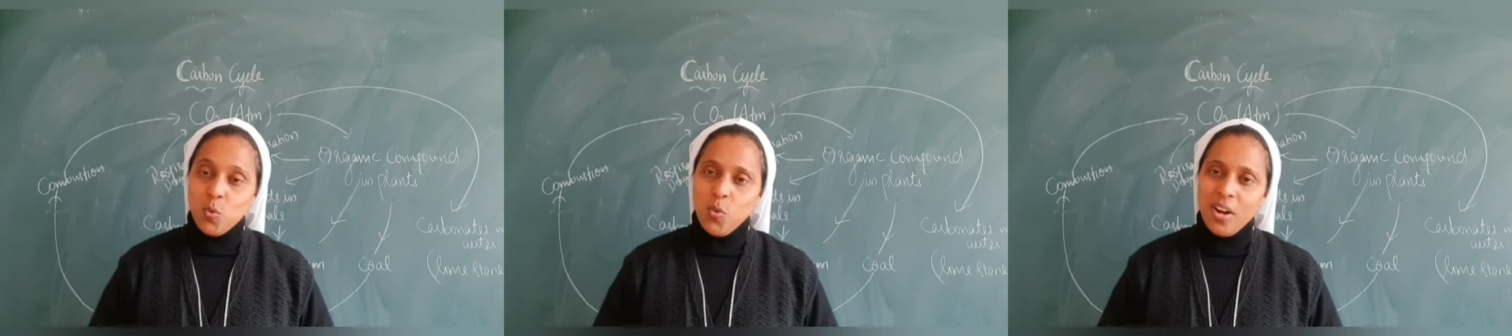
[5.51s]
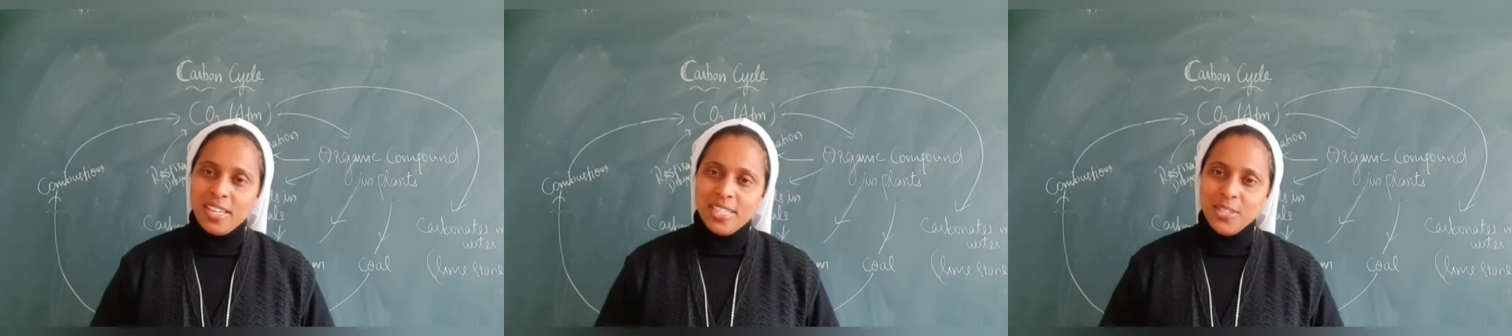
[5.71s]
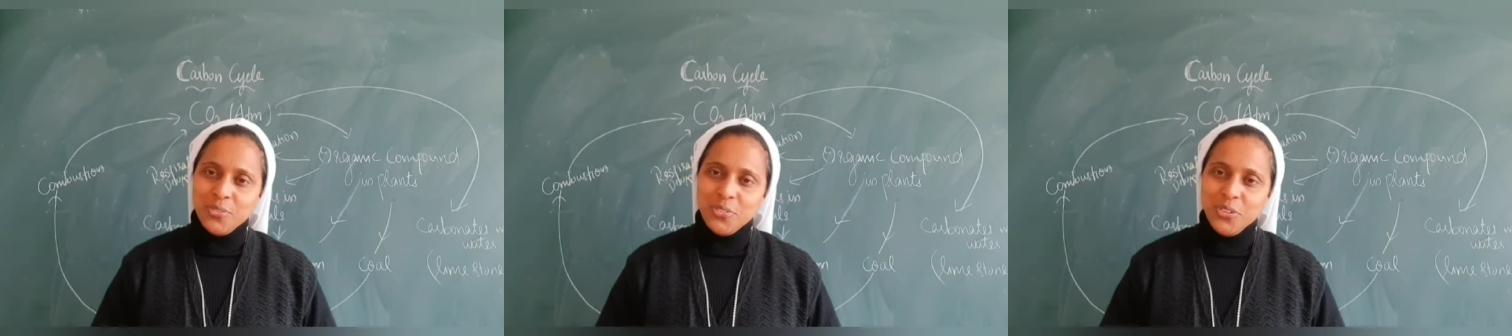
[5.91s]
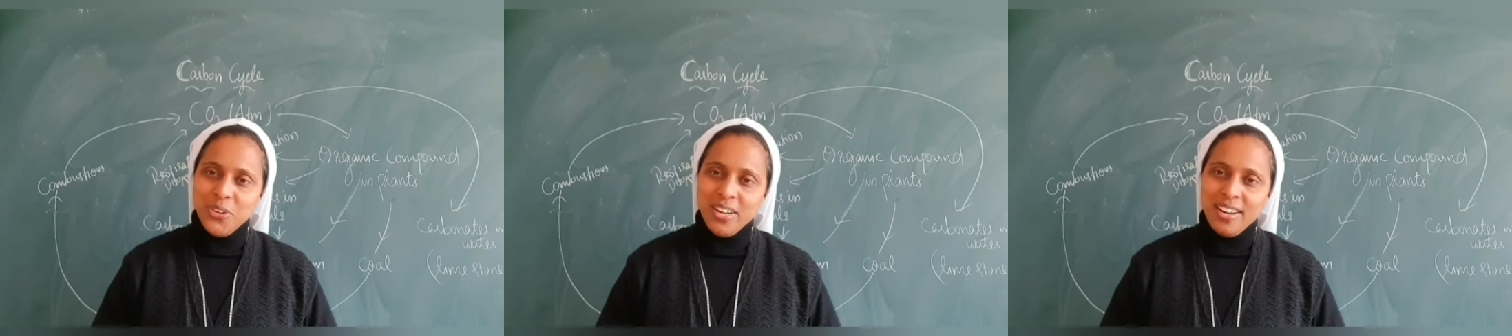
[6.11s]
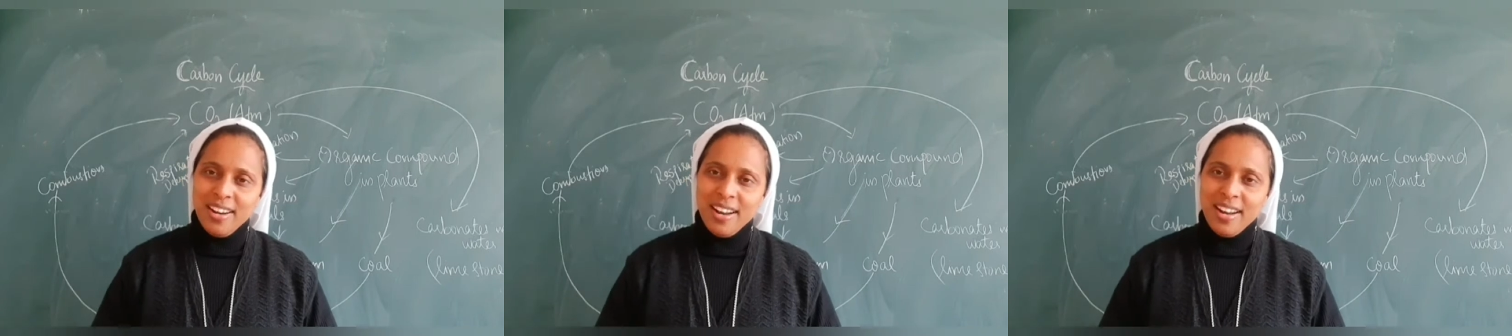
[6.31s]

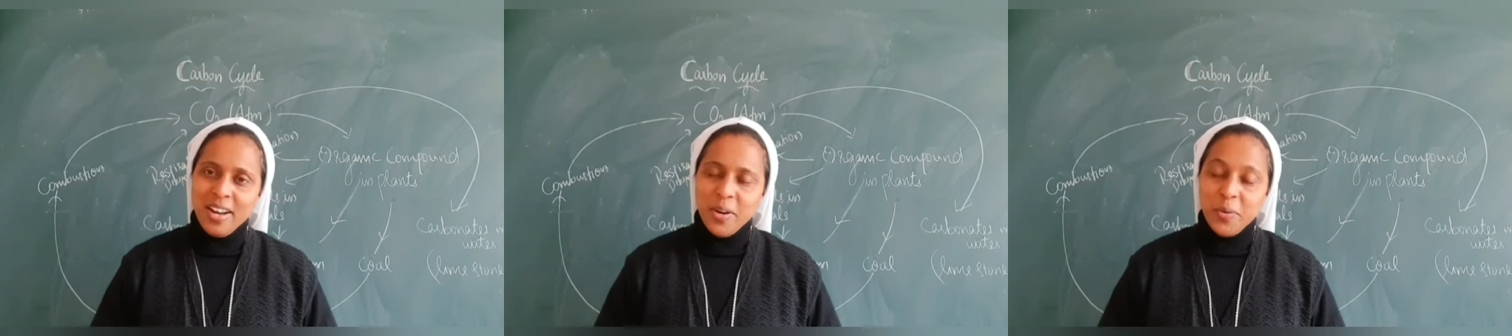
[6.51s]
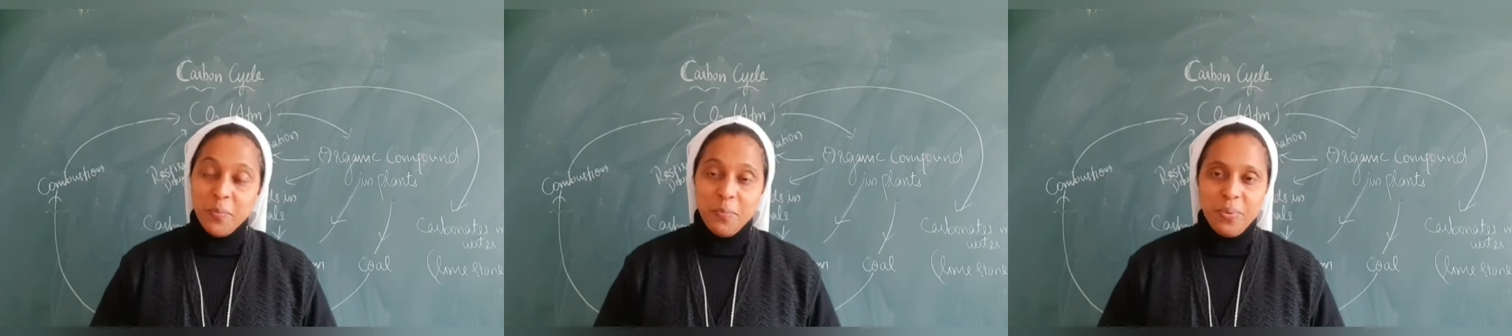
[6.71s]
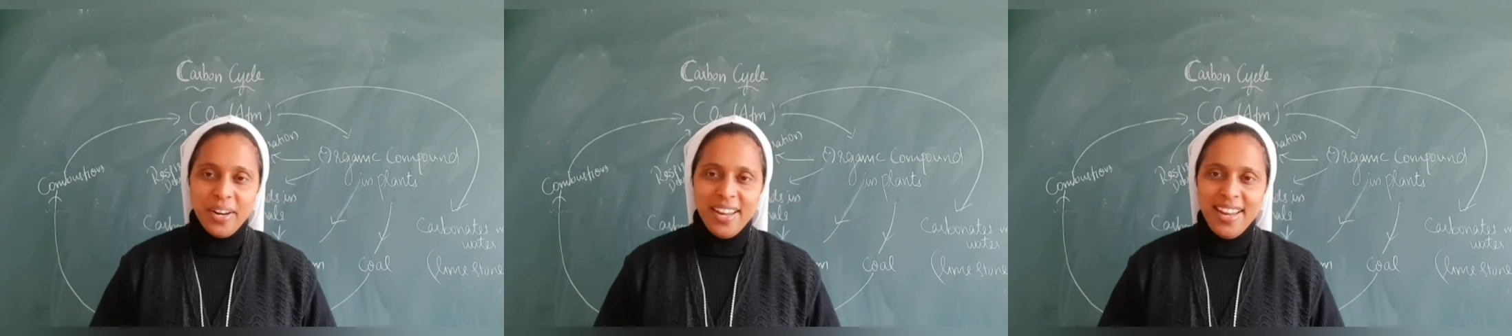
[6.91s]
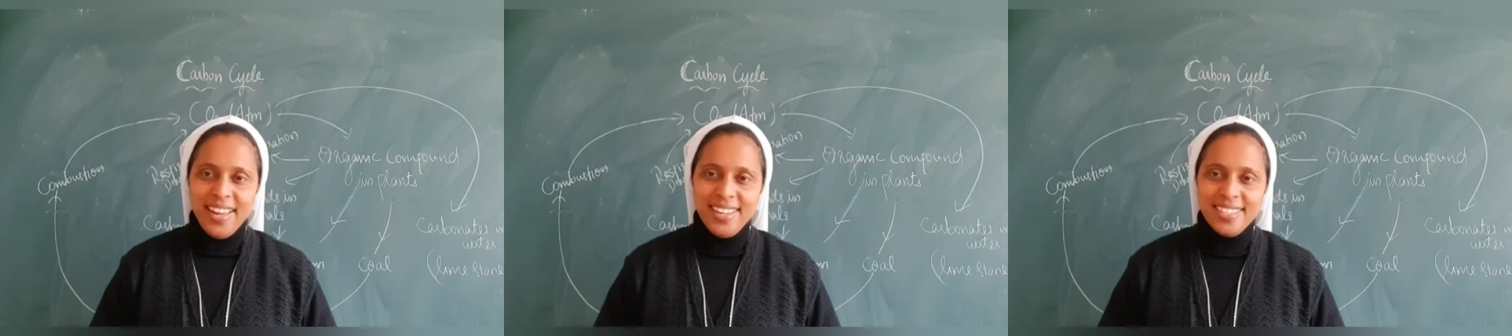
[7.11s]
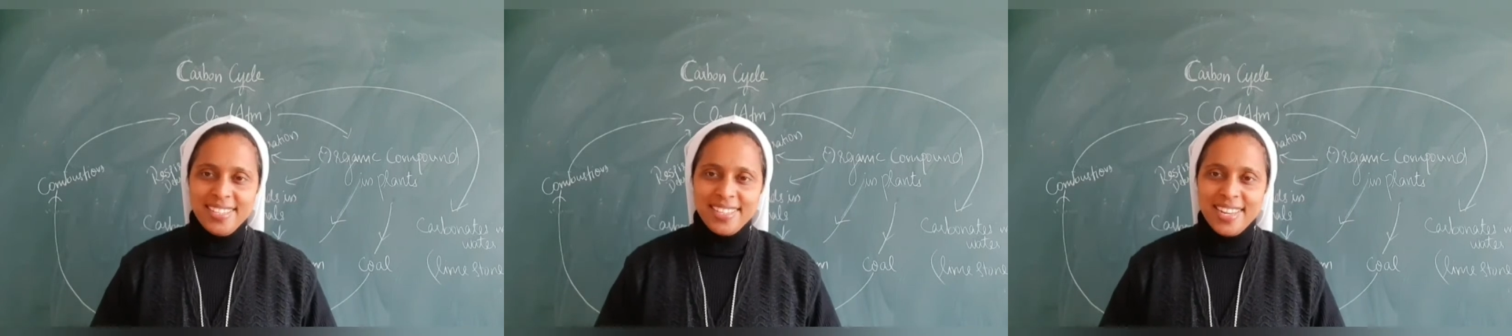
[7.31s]
wonderful,
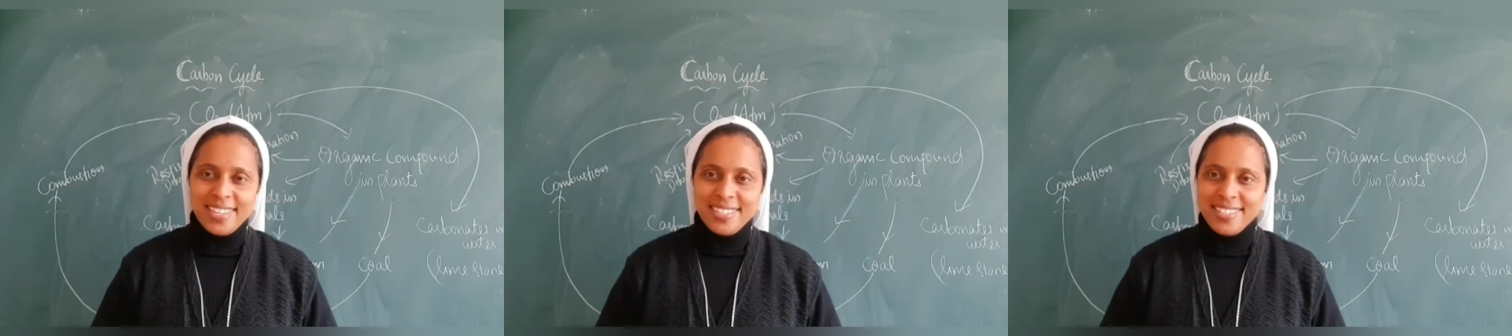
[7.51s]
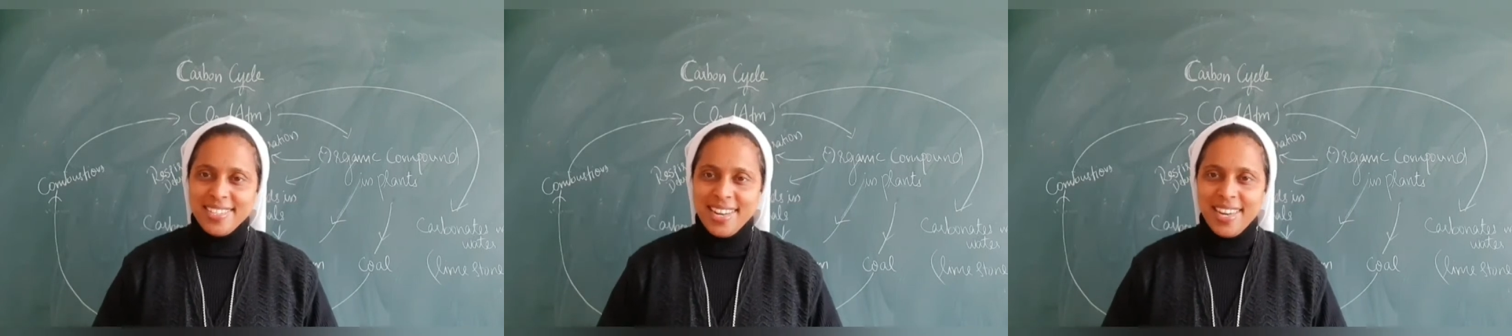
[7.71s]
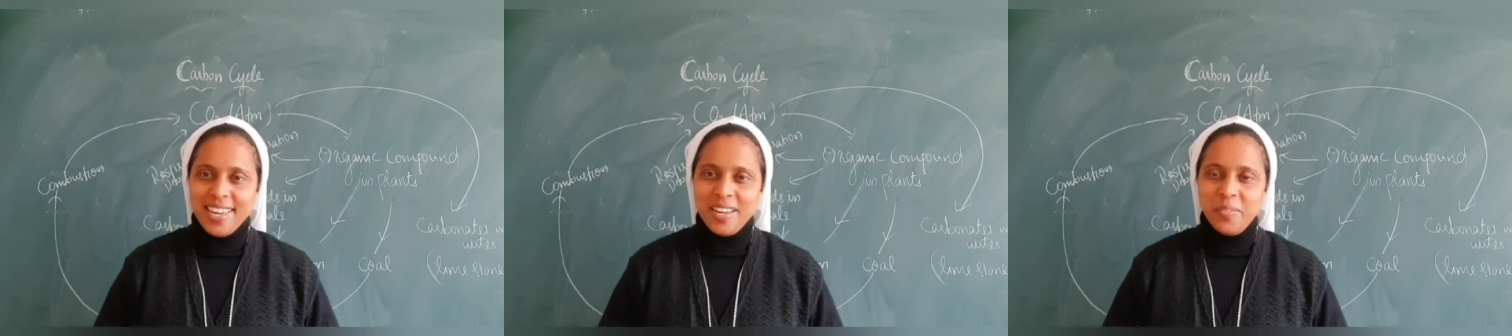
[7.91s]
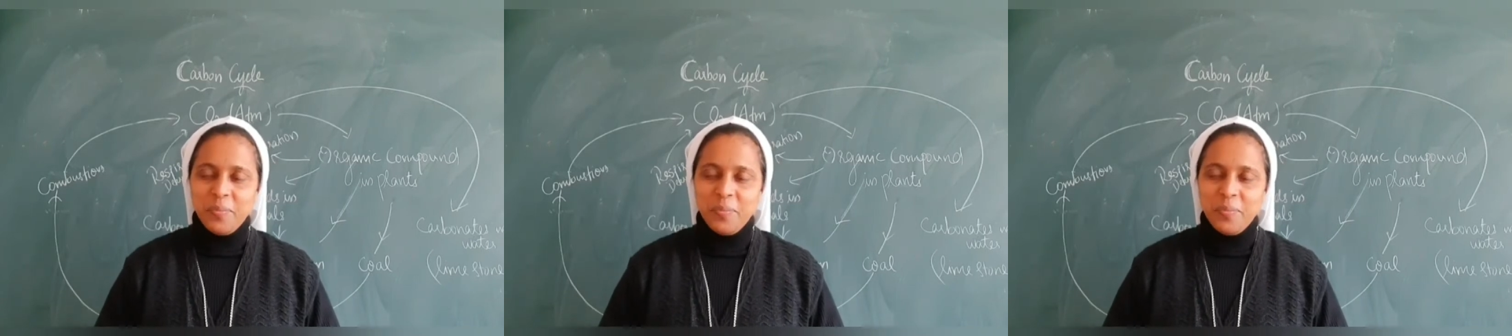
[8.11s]
brilliant day.